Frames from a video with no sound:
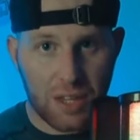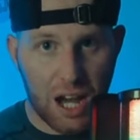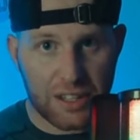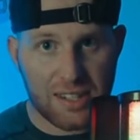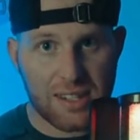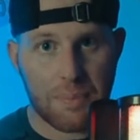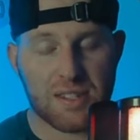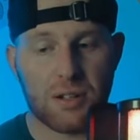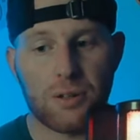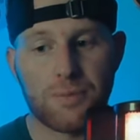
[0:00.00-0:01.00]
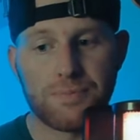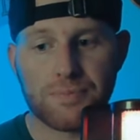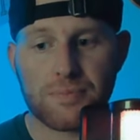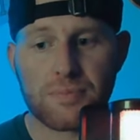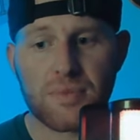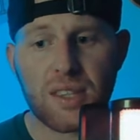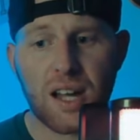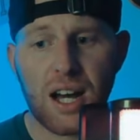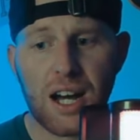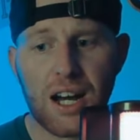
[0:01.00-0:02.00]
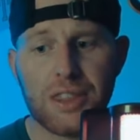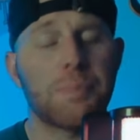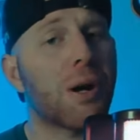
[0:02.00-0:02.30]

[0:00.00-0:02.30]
on this episode. The